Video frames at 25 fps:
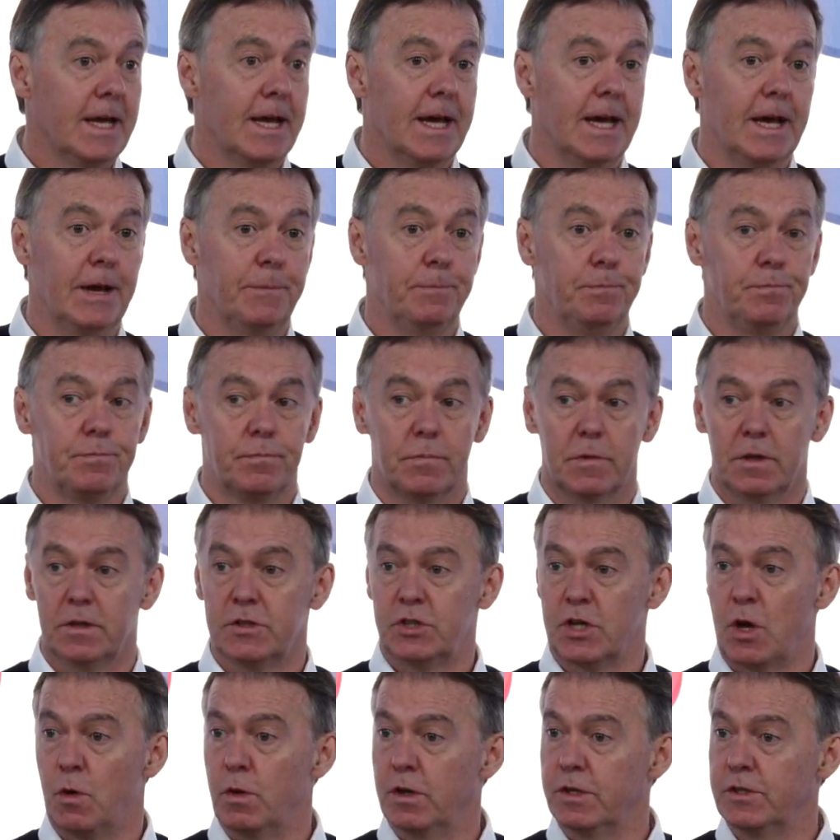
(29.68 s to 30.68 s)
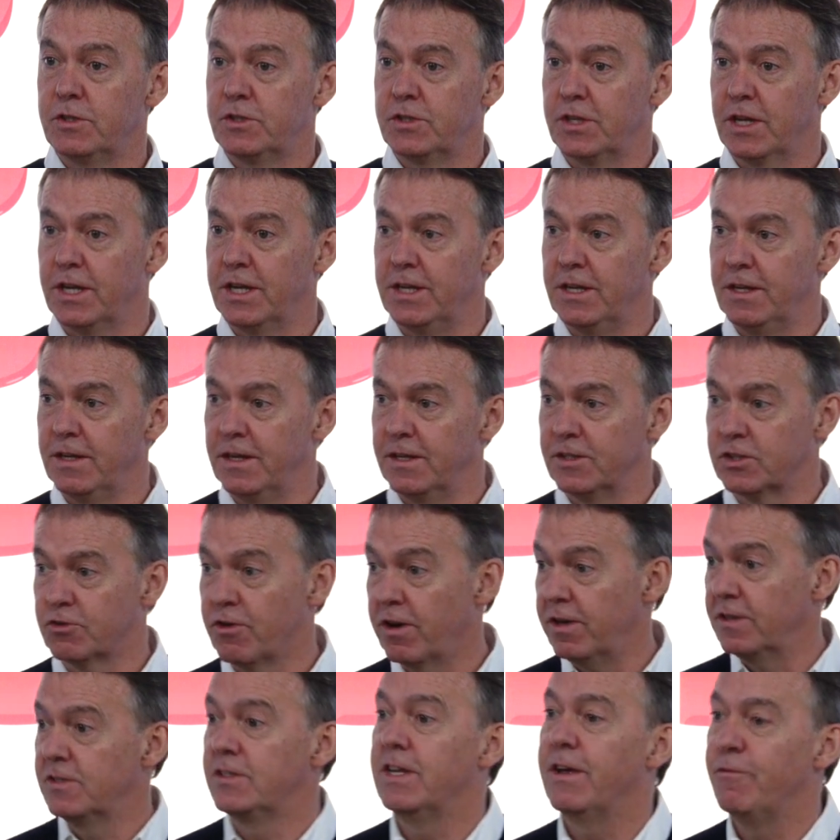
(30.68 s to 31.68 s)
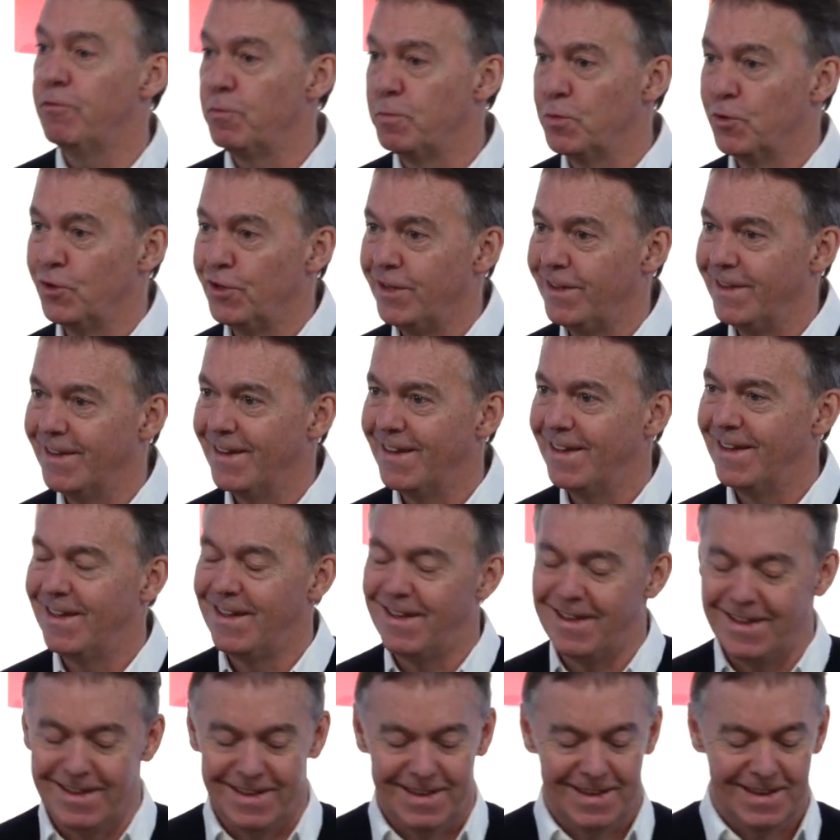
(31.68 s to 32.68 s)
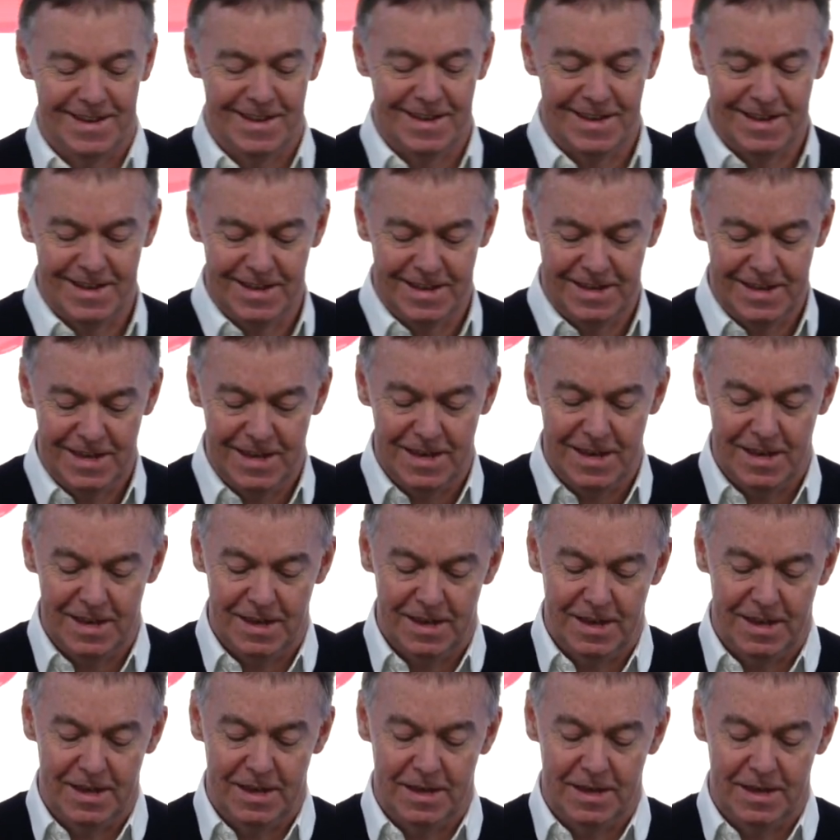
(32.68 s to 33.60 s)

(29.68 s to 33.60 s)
So I want to say it's great to see everybody here.